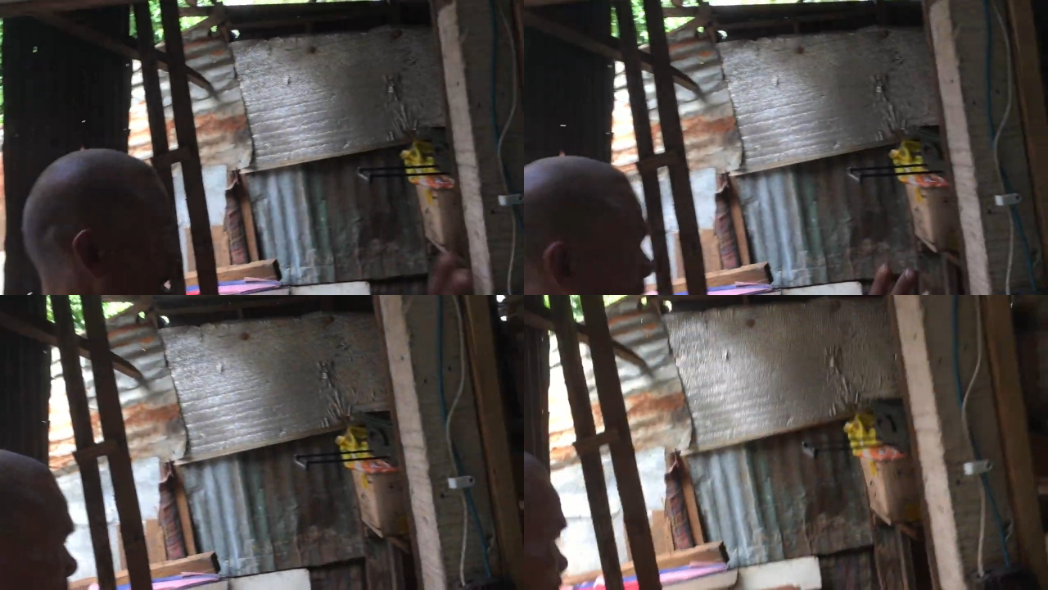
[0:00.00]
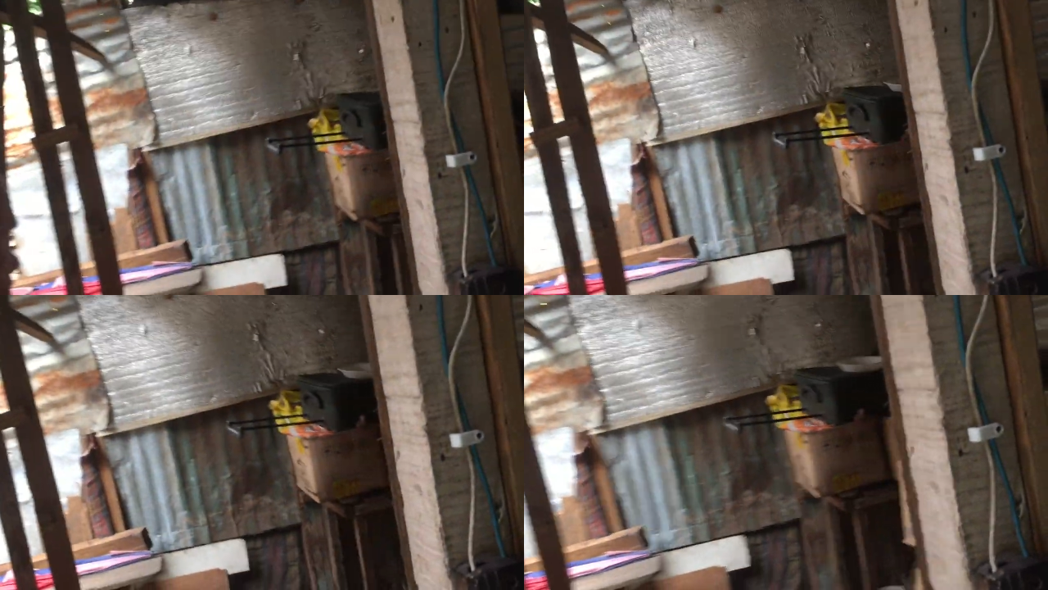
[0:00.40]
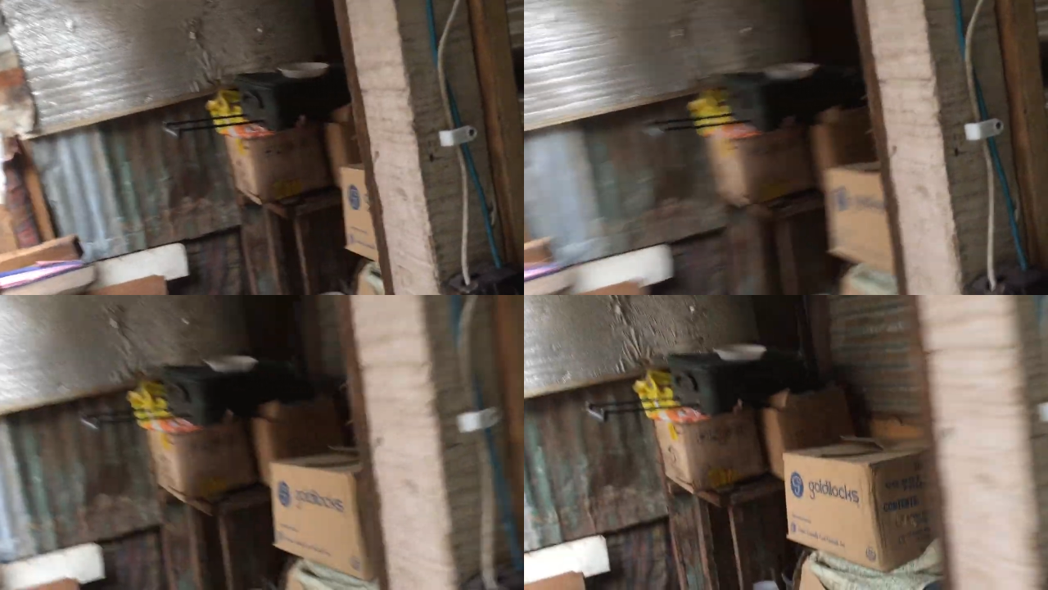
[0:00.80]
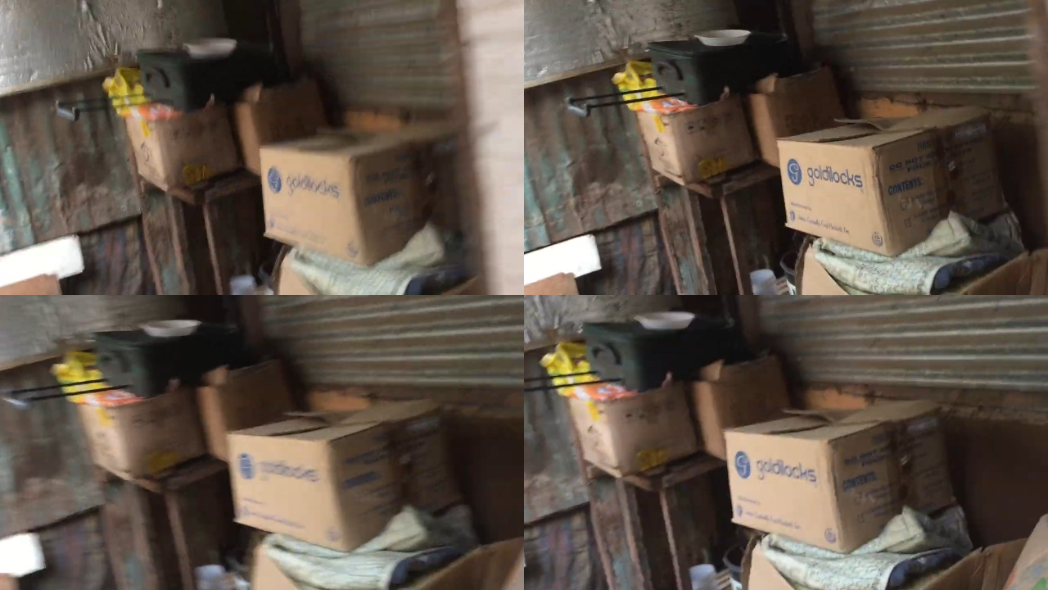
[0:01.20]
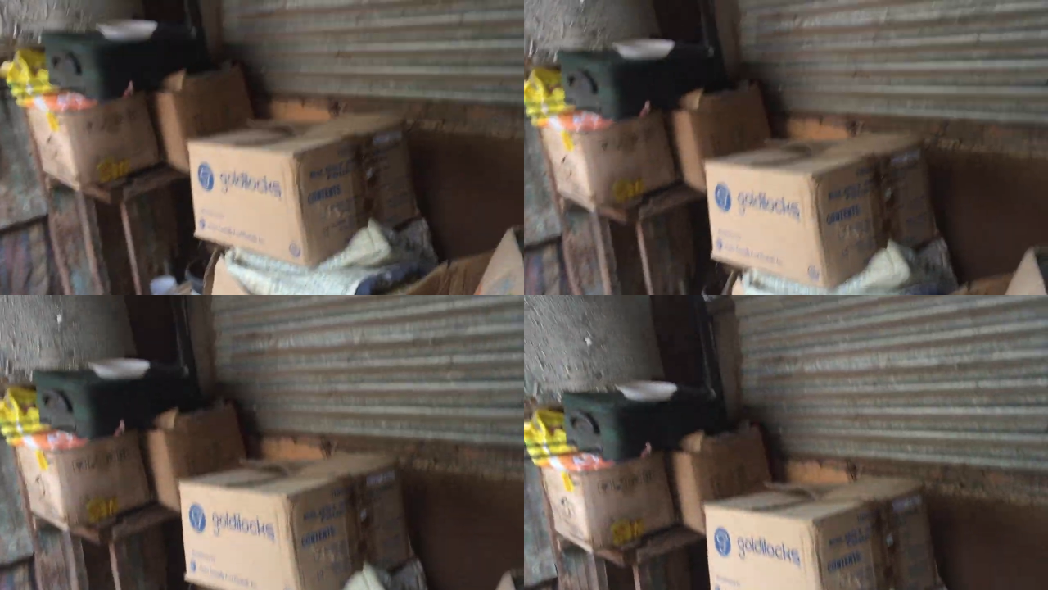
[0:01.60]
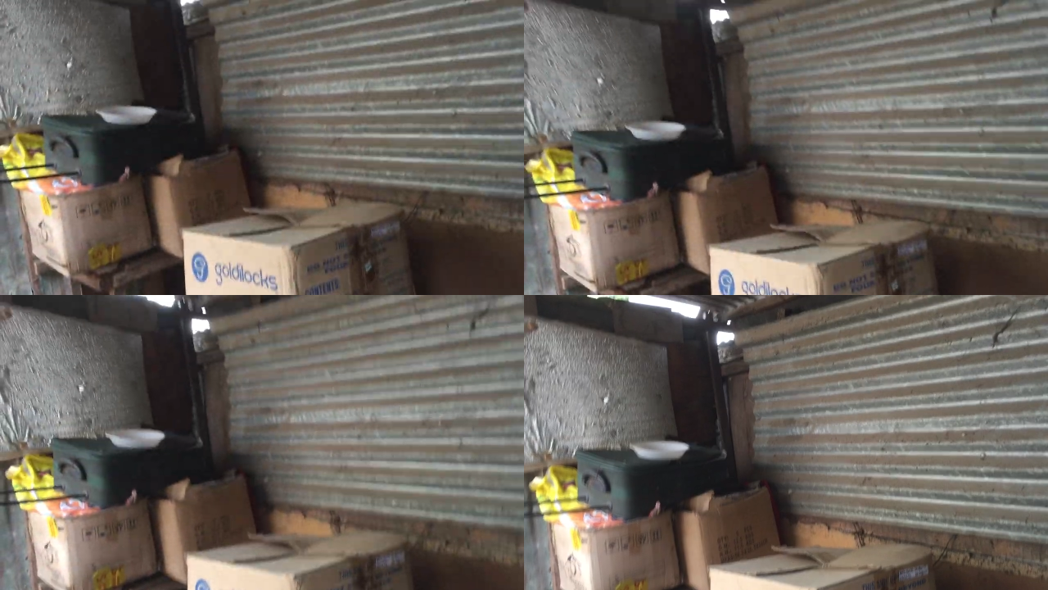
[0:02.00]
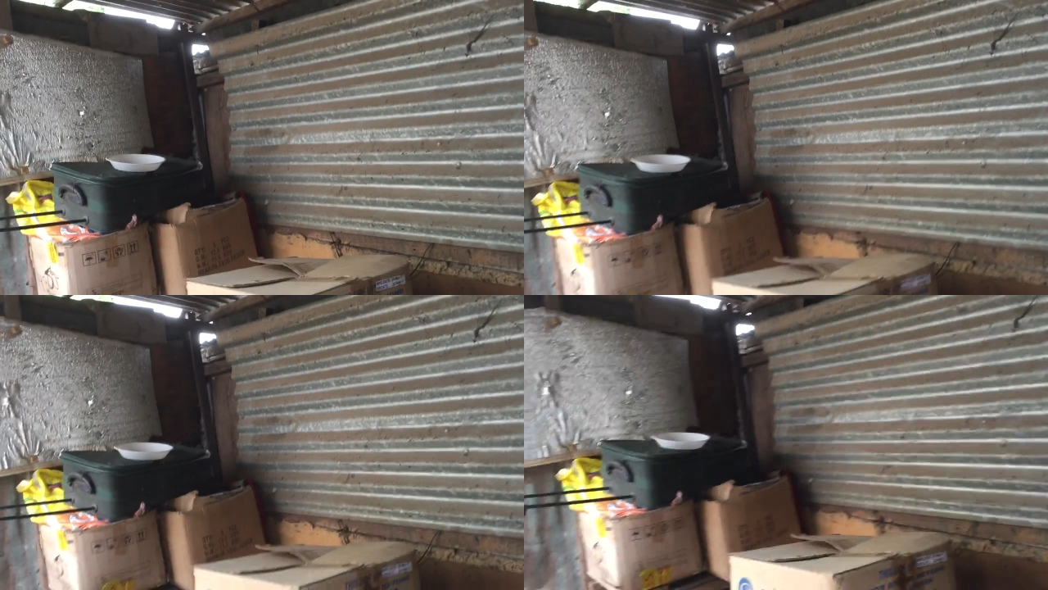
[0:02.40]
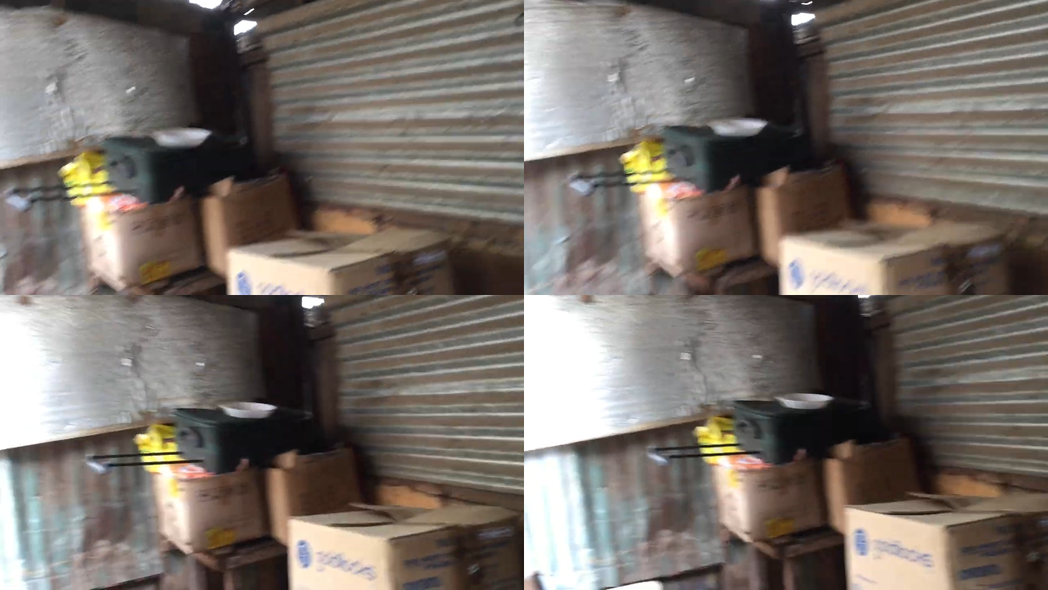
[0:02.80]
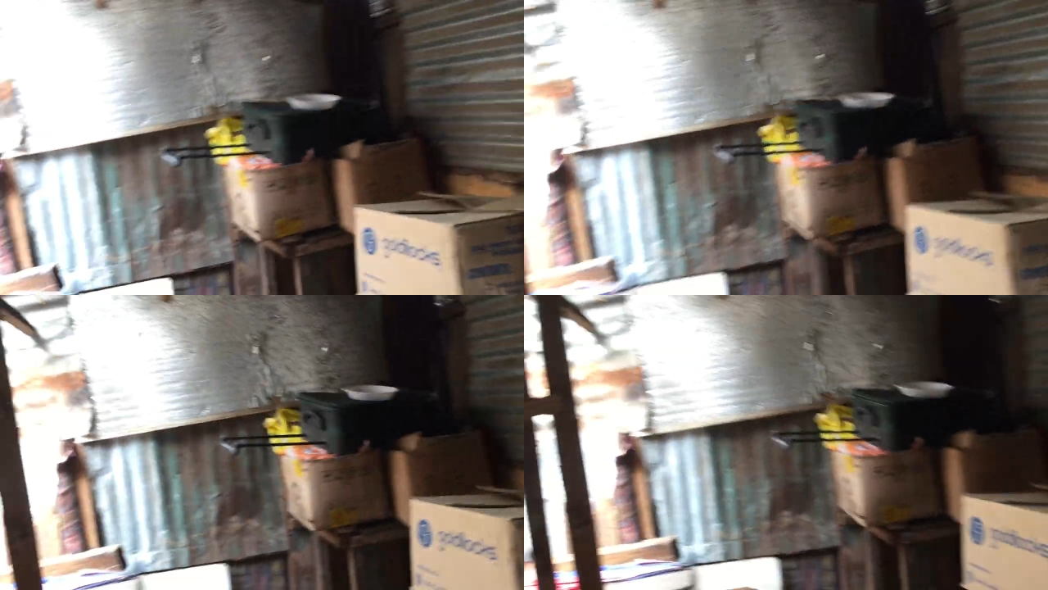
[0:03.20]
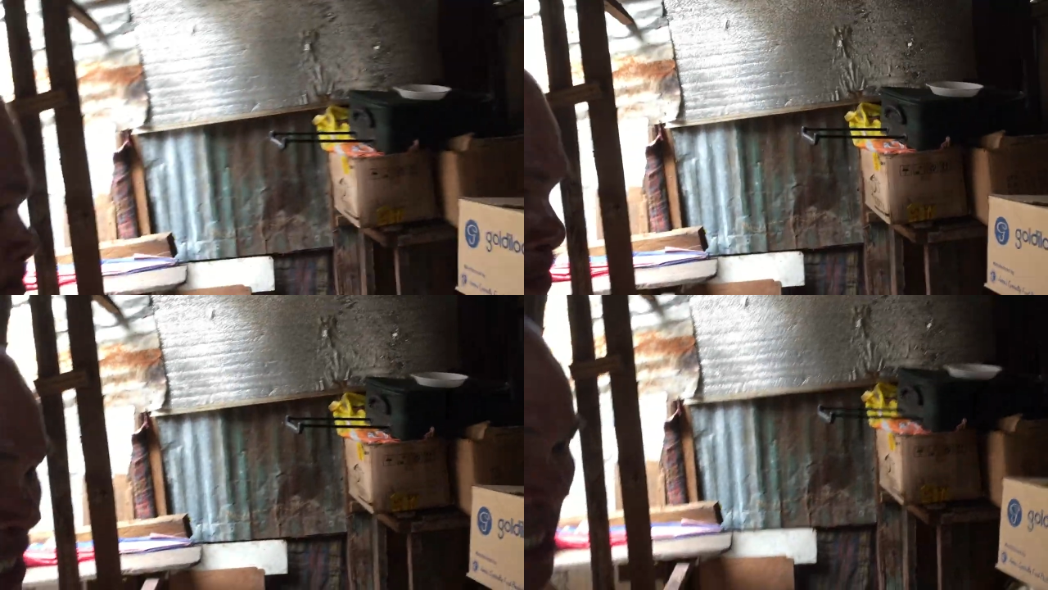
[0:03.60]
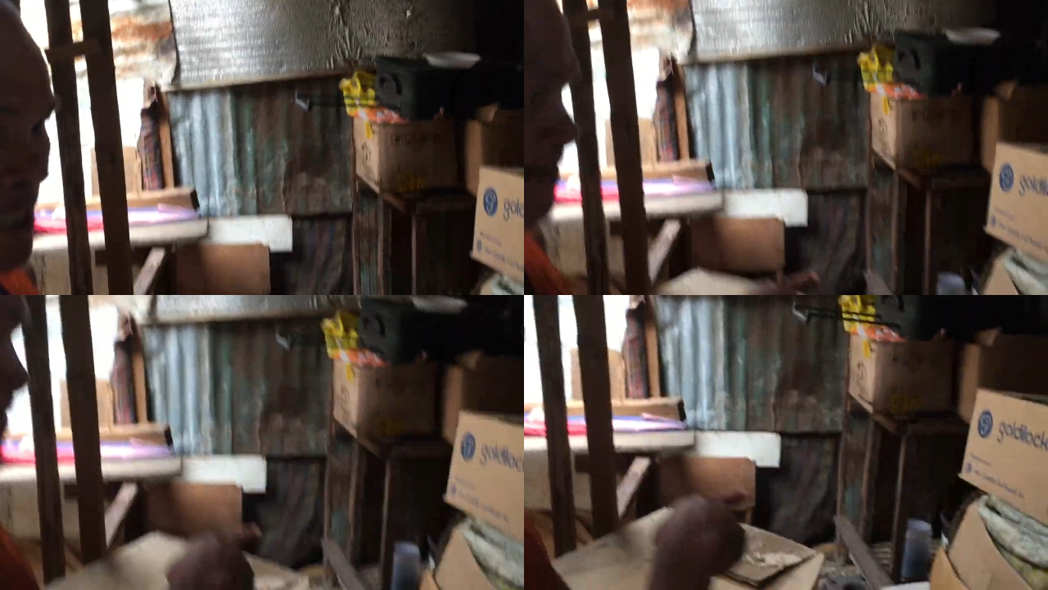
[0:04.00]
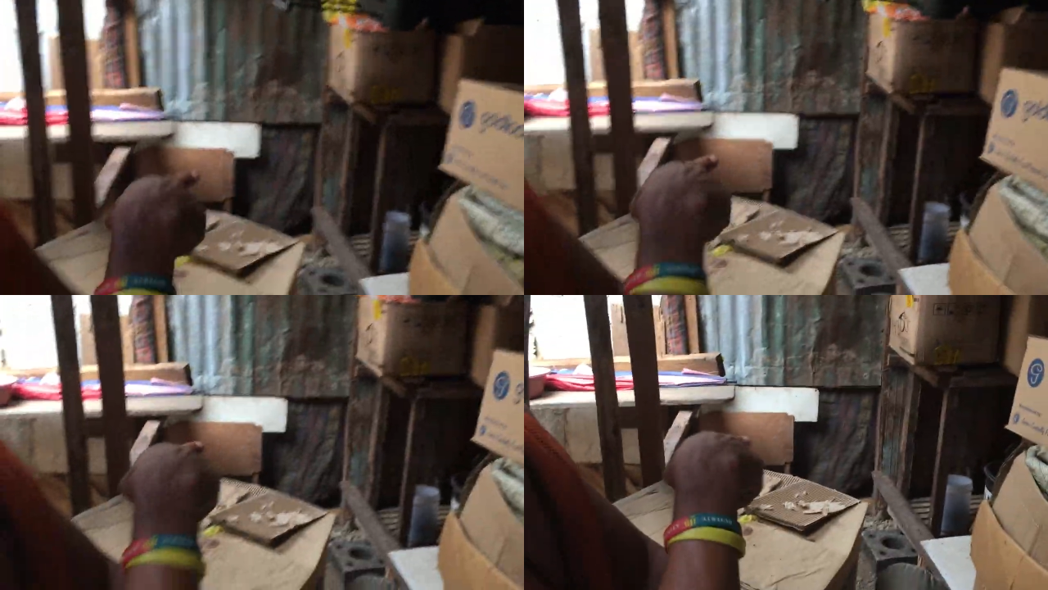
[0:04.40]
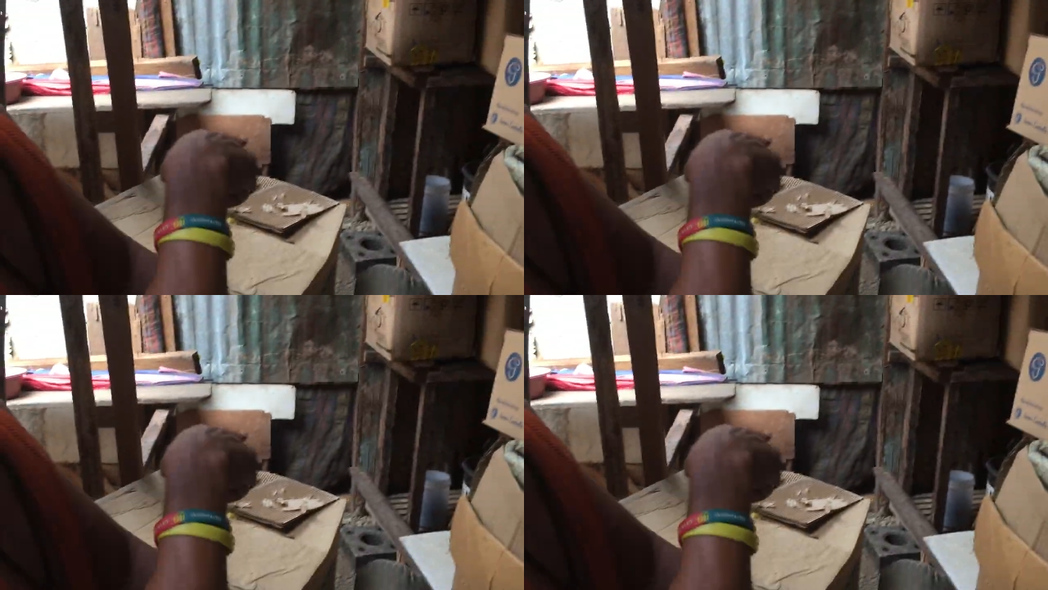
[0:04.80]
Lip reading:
No face is visible, so there are no lips to read.